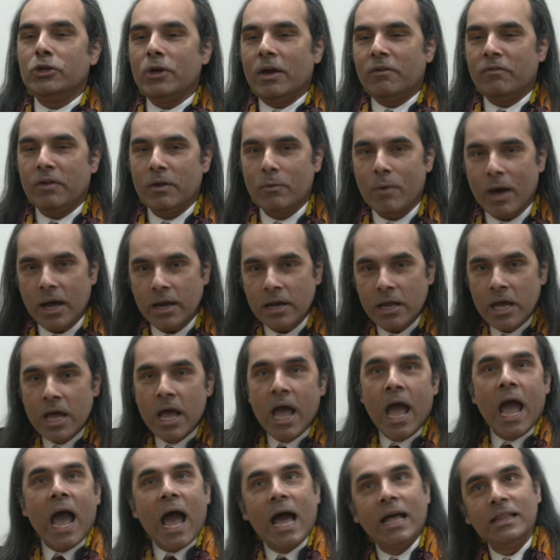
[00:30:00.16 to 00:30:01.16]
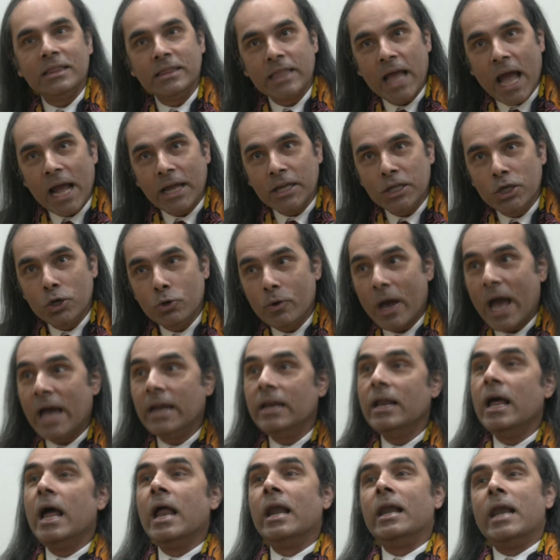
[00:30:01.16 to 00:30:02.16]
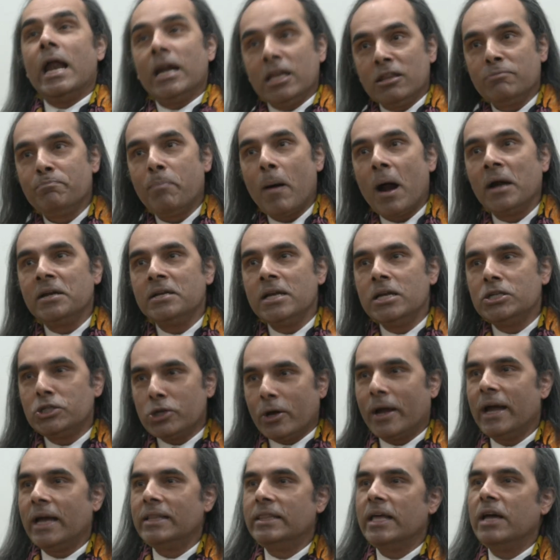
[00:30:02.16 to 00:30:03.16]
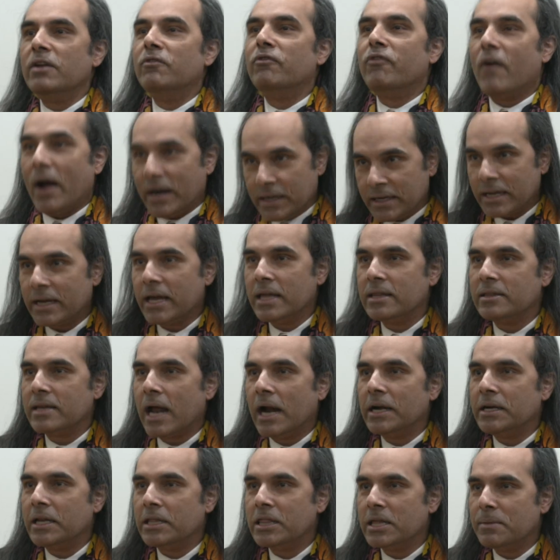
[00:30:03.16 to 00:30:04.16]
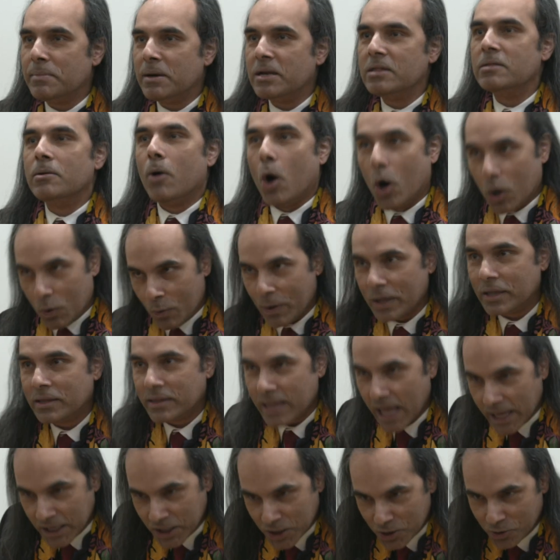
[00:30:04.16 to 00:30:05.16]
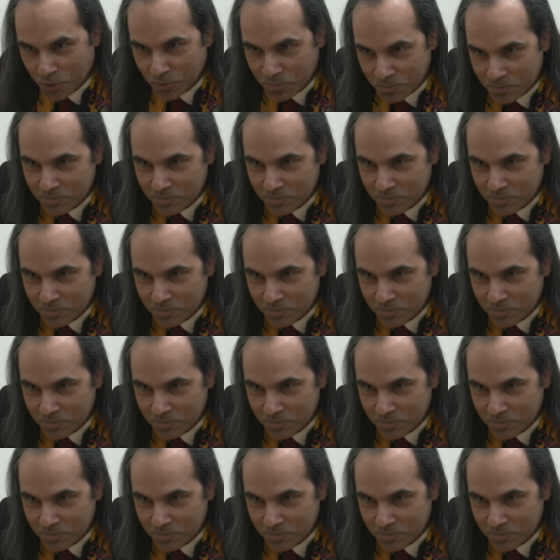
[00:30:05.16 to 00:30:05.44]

you, everyone. And thank you, and let's partner together and fight against anti-Semitism always. Thank you.